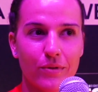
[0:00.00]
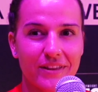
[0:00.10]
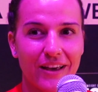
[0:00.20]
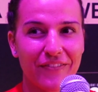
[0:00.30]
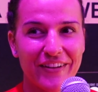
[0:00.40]

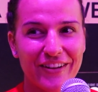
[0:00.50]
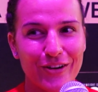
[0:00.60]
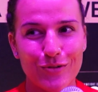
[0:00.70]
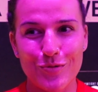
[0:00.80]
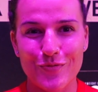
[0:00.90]
Definitely
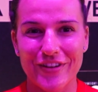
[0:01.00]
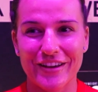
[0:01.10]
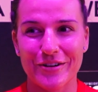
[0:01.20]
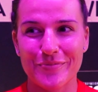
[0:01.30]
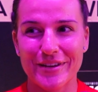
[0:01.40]
not. I wouldn't
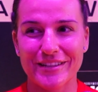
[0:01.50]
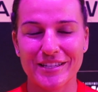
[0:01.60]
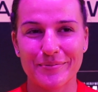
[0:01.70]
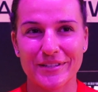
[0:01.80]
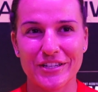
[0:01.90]
think I'd be in
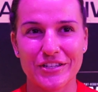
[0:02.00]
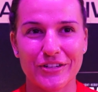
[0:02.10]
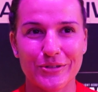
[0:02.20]
this position.